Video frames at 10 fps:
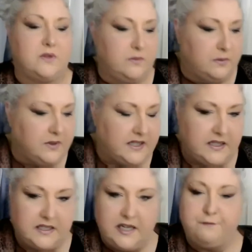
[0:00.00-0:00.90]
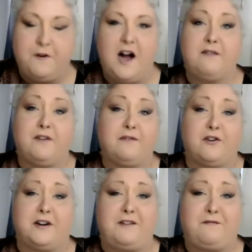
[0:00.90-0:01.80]
what was it, a T5? I've
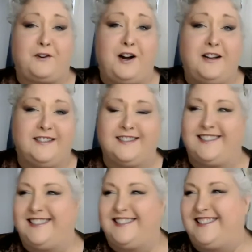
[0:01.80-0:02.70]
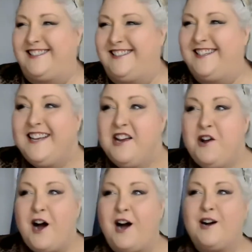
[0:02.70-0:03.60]
already forgotten.
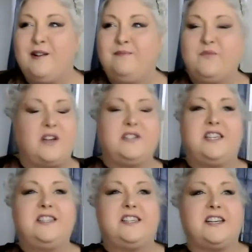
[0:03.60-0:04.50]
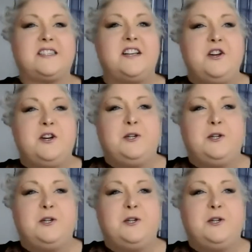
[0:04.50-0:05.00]
A T6.